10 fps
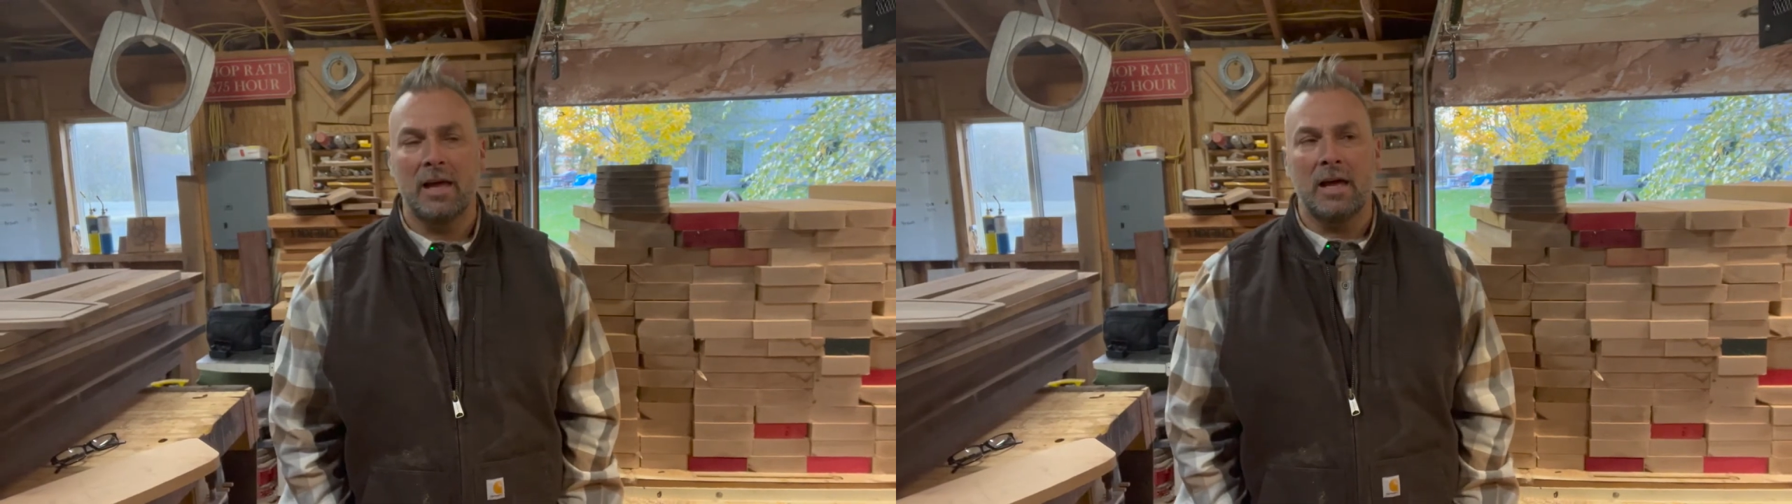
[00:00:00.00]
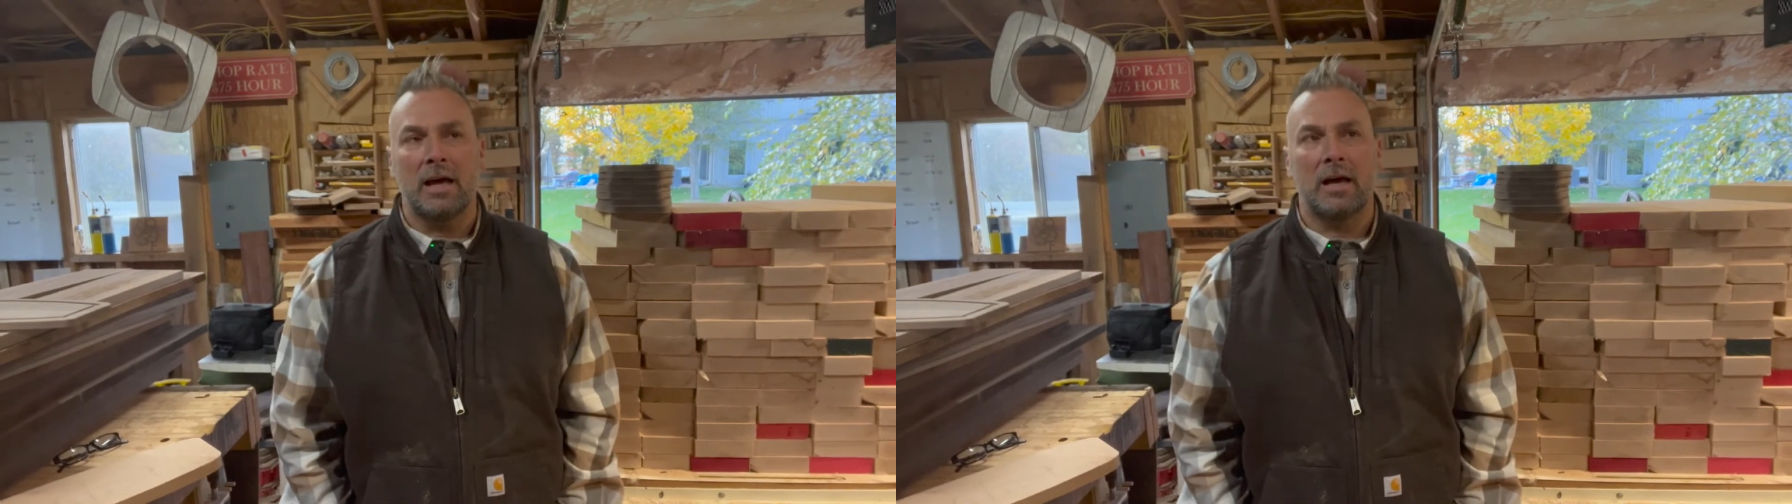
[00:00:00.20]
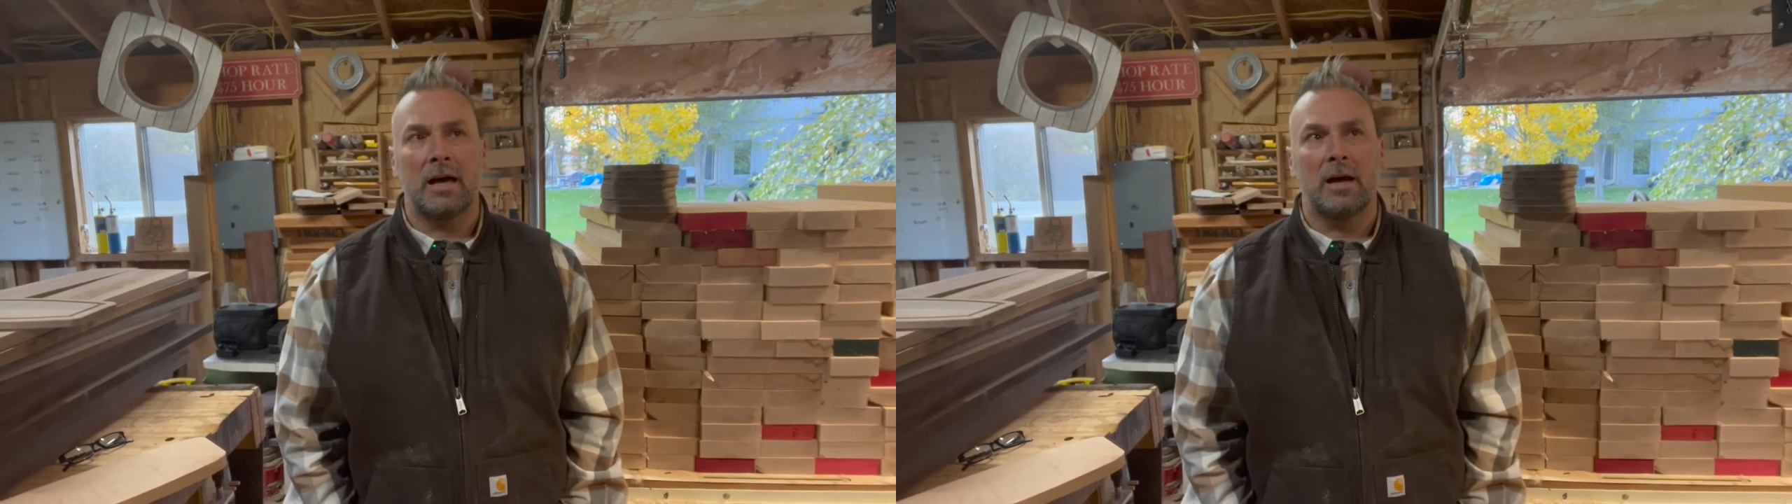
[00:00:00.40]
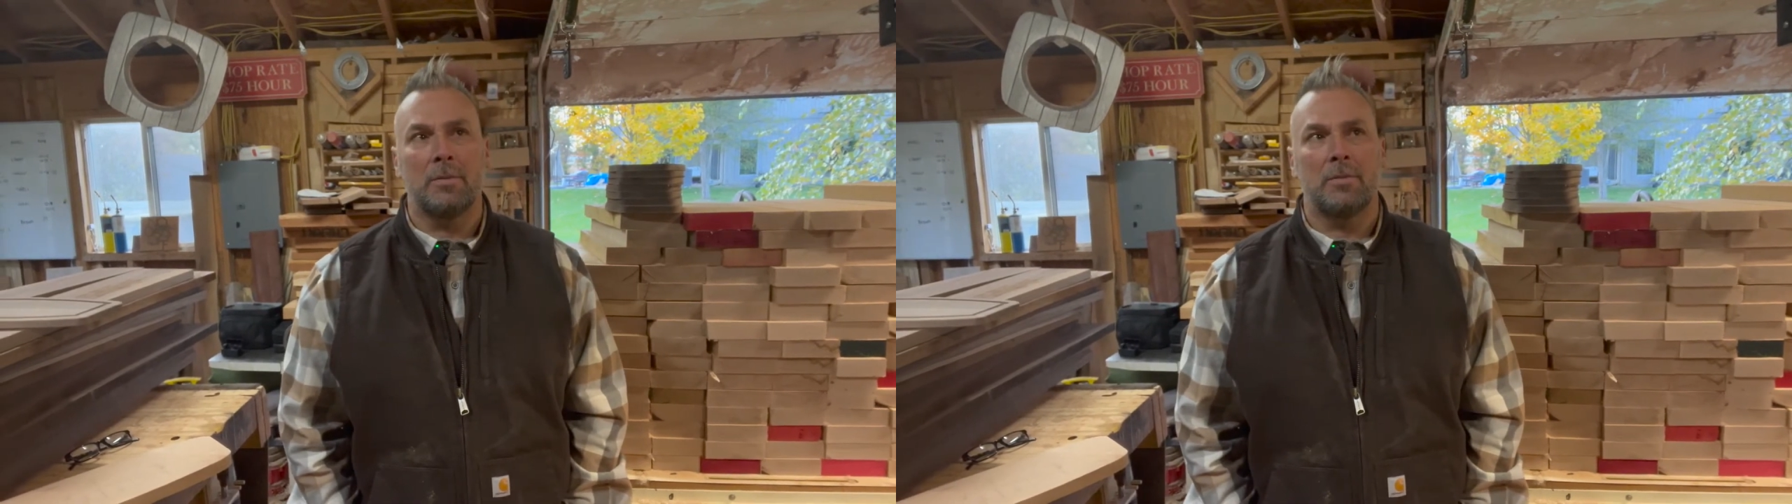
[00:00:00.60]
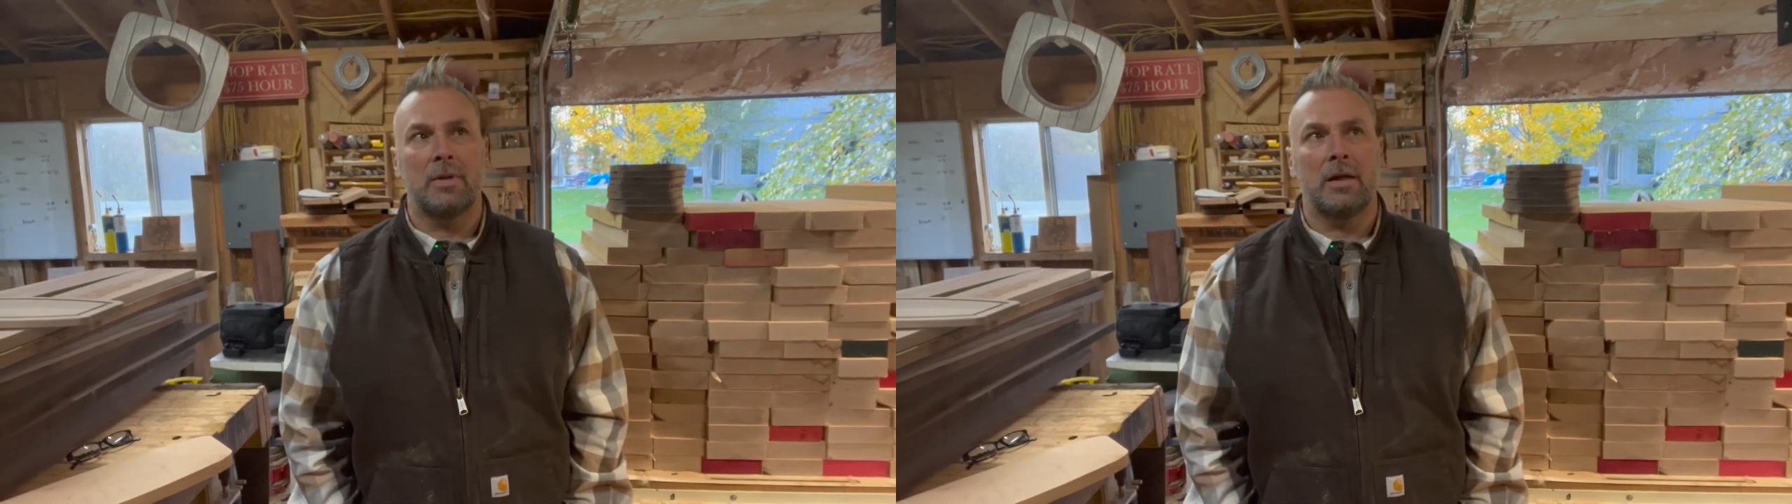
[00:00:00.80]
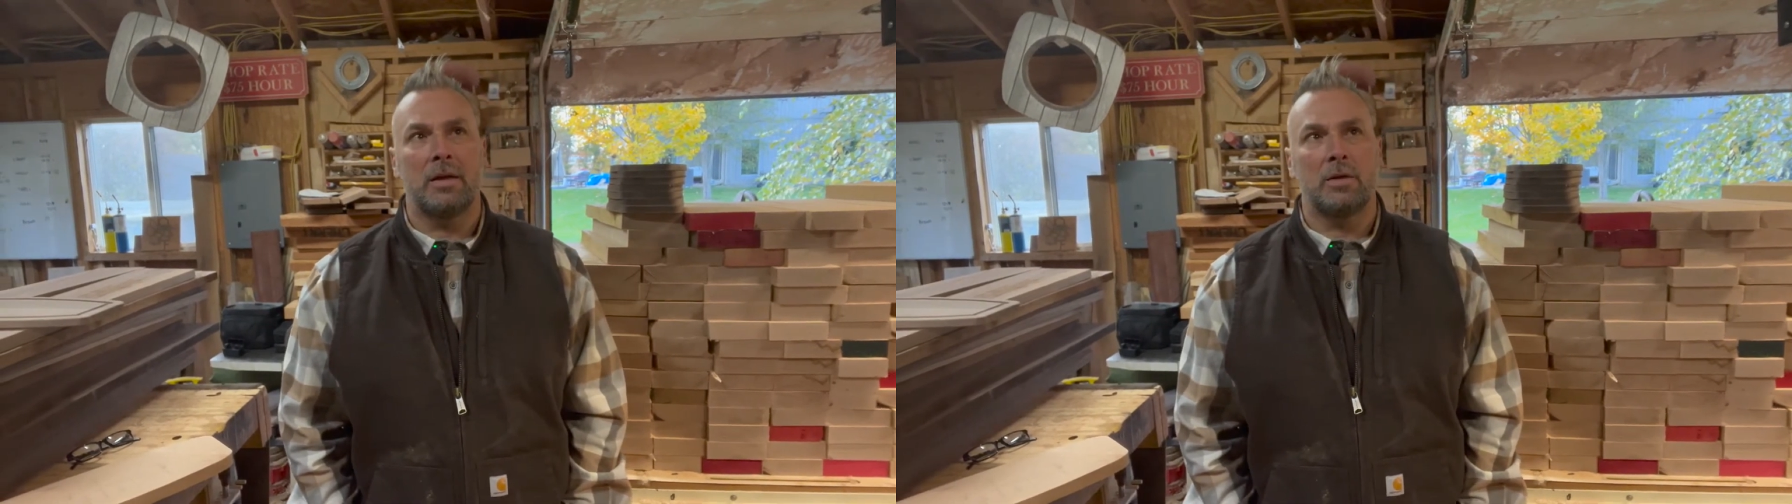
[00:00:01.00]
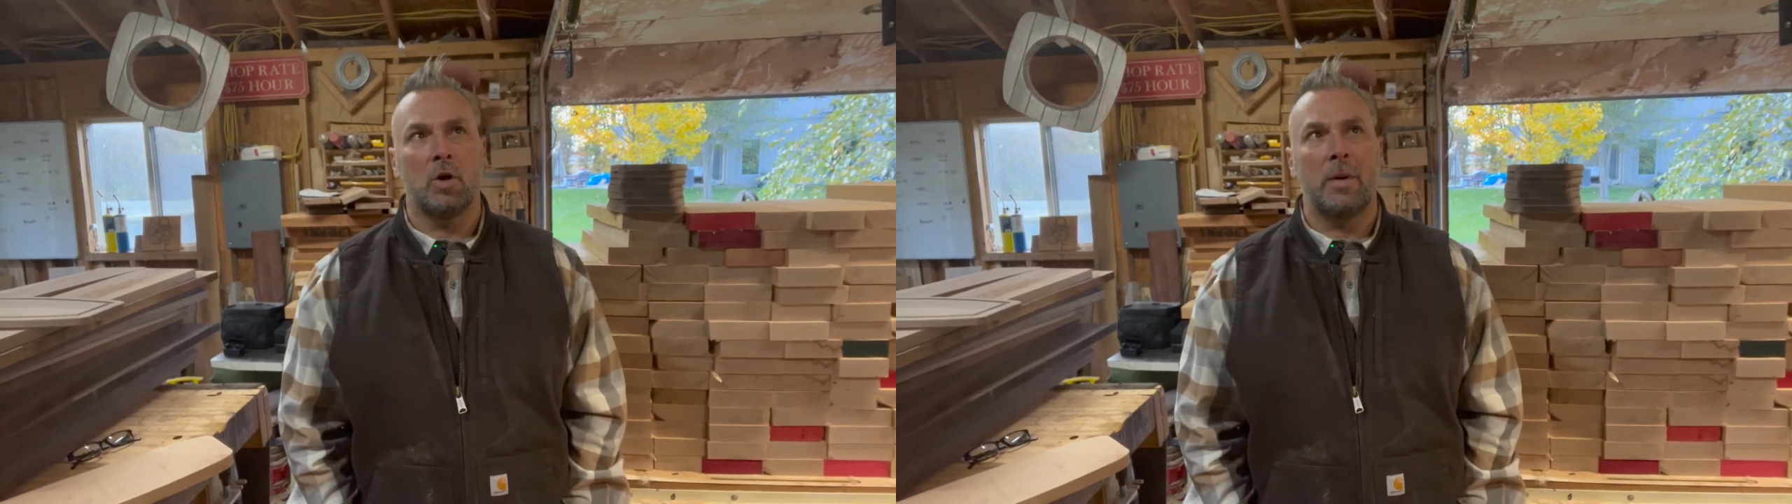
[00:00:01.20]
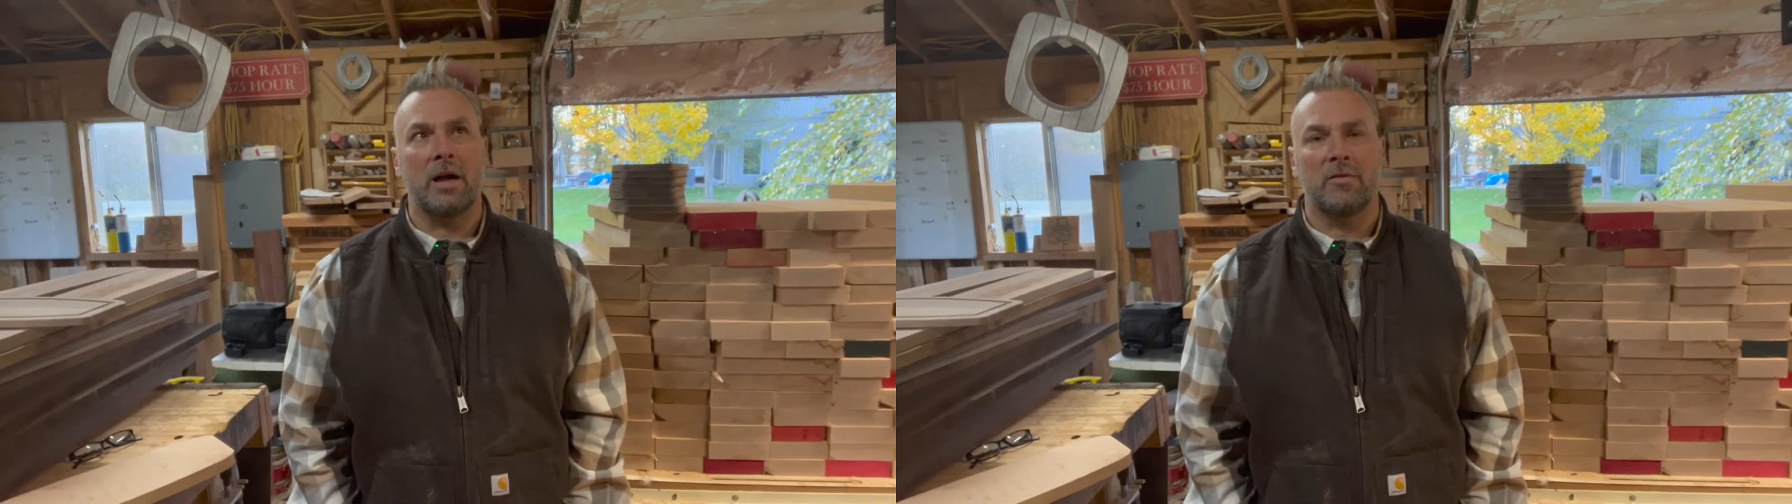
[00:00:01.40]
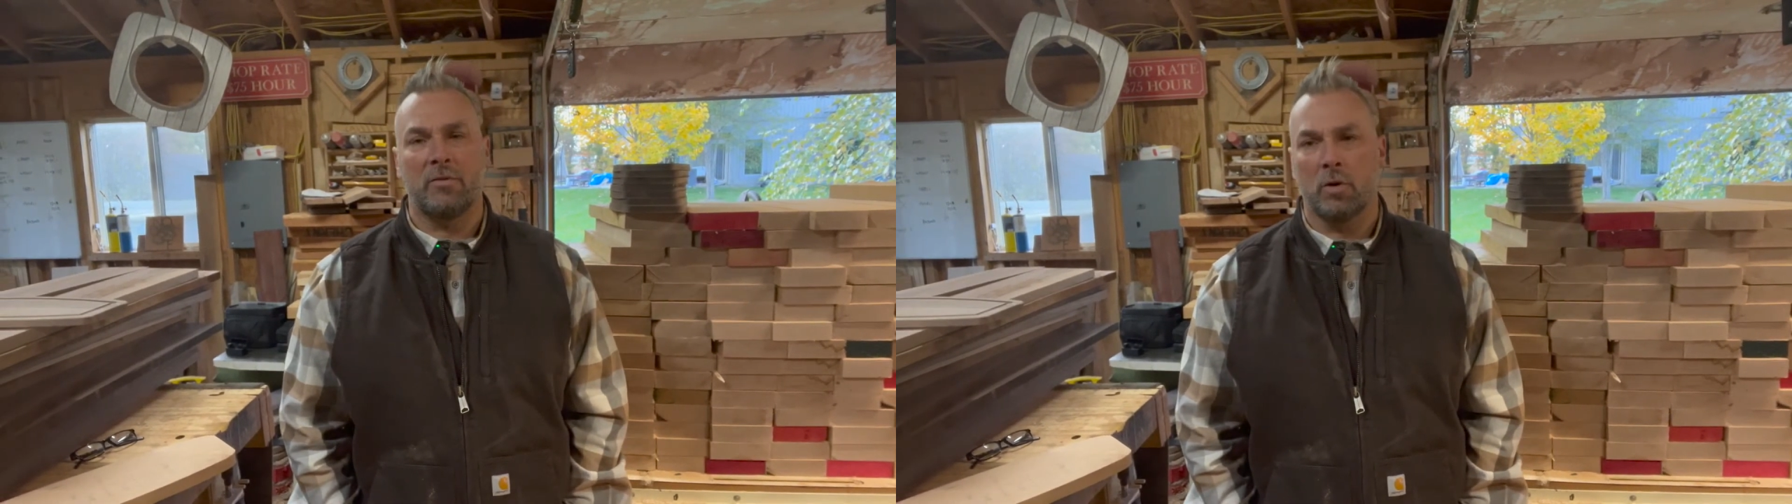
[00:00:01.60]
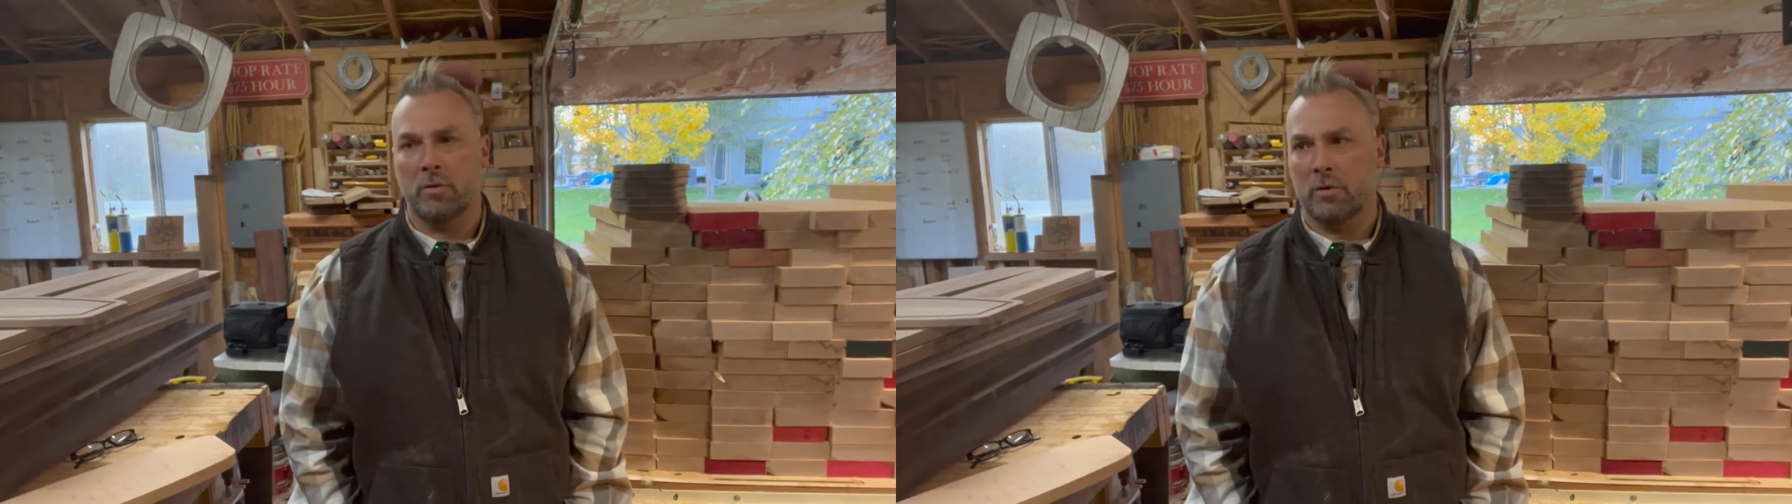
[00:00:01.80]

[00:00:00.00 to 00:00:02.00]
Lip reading: and go back and forth